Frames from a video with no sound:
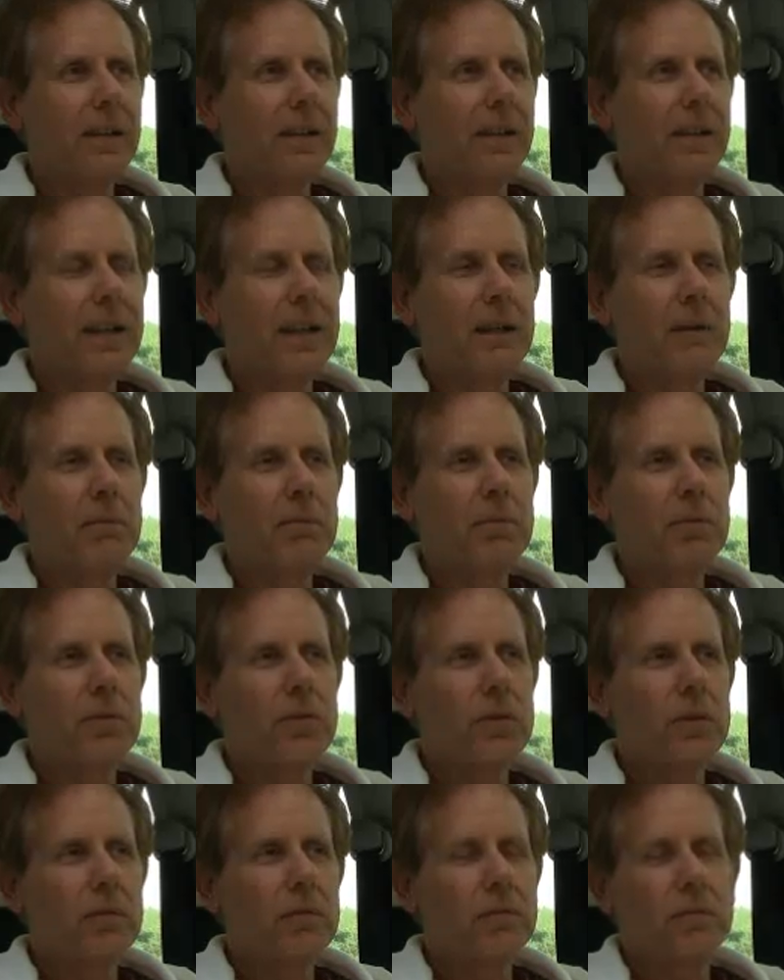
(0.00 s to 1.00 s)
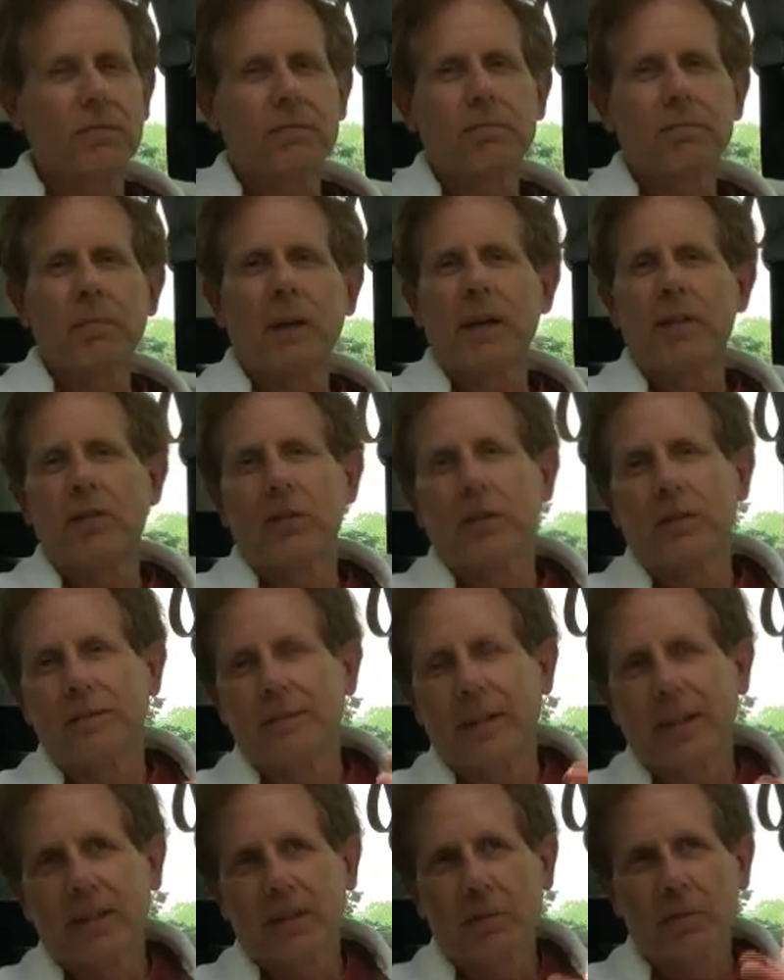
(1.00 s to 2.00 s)
and he was Pietro.
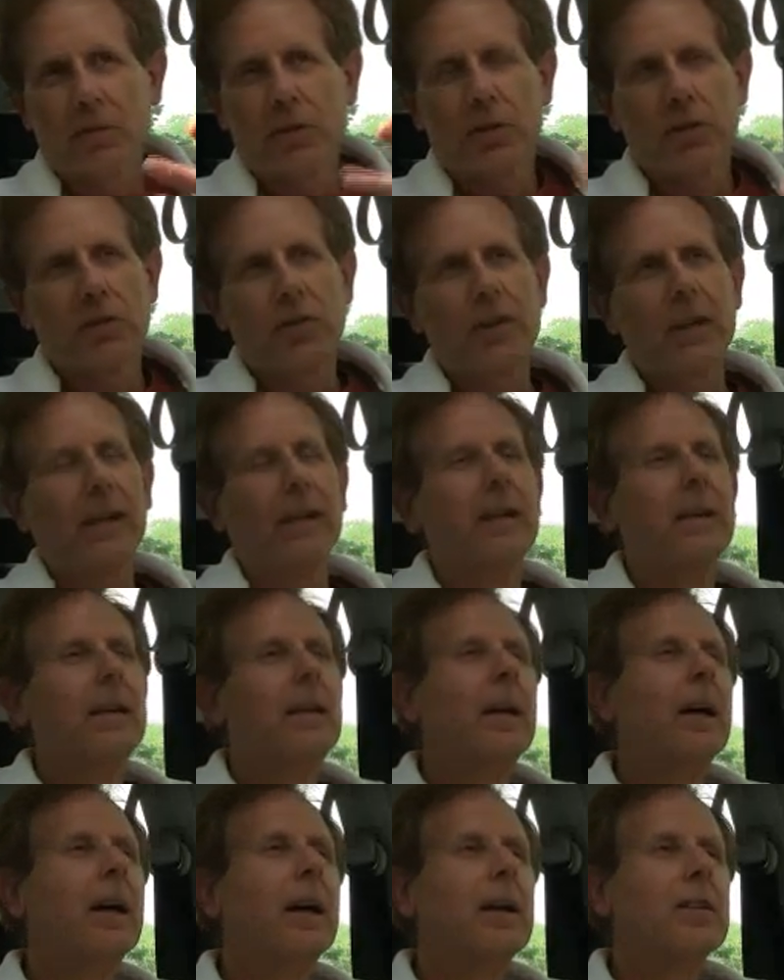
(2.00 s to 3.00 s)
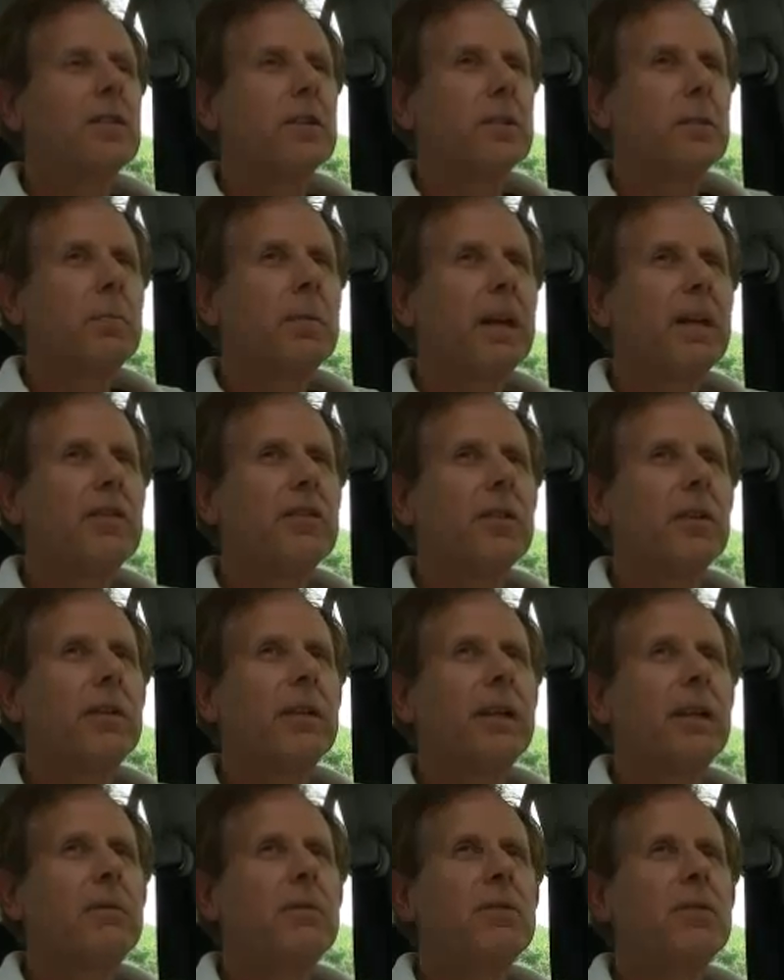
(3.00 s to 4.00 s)
Actually, it was Thursday. I was talking to Pietro,
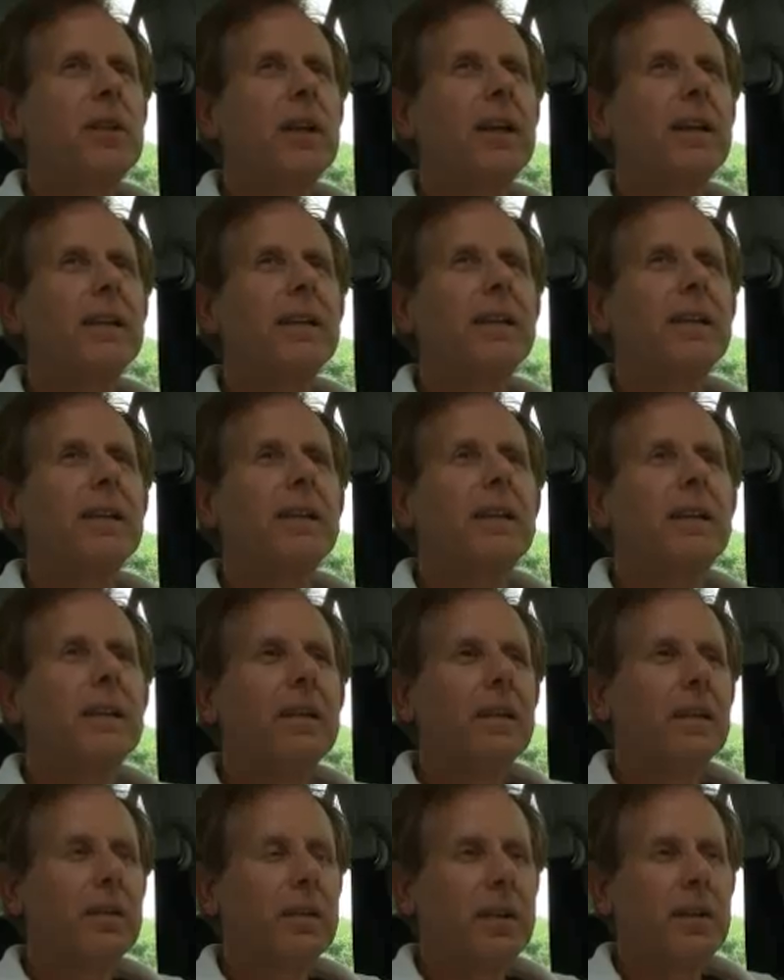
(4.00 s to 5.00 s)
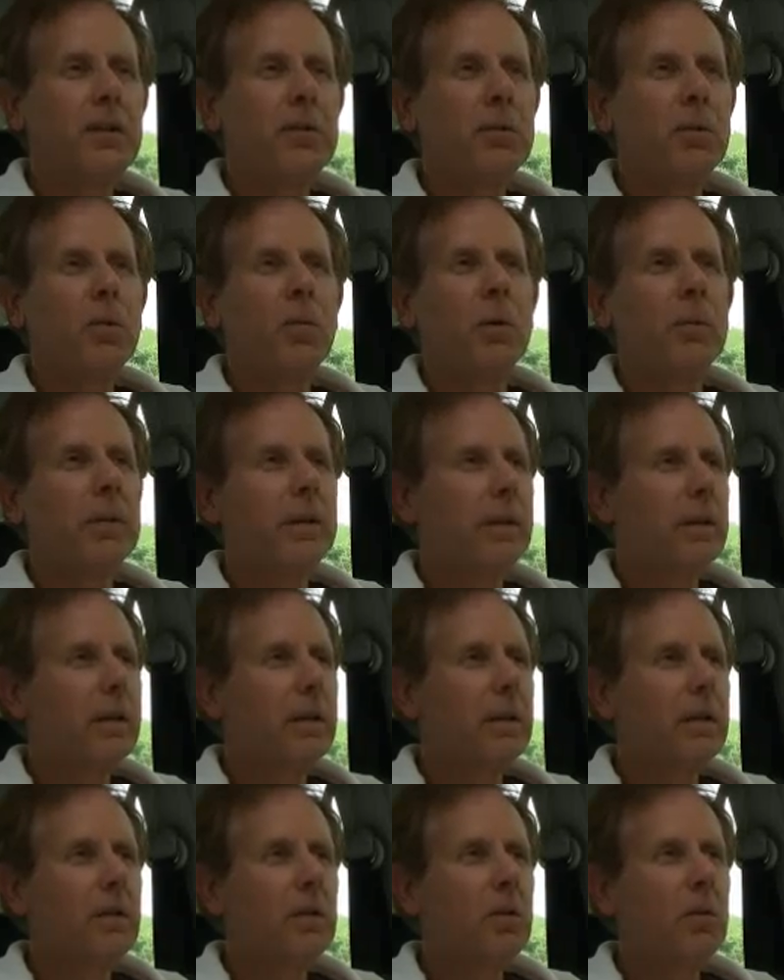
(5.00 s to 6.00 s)
and he was saying that, you know, he knew a woman
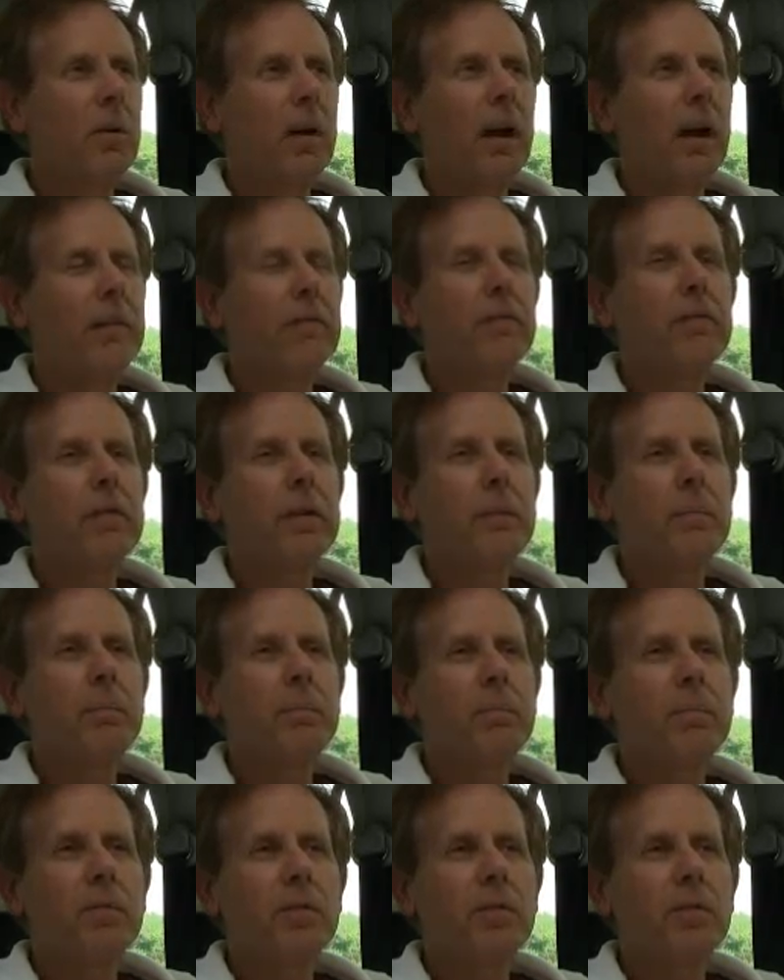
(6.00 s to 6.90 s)
who every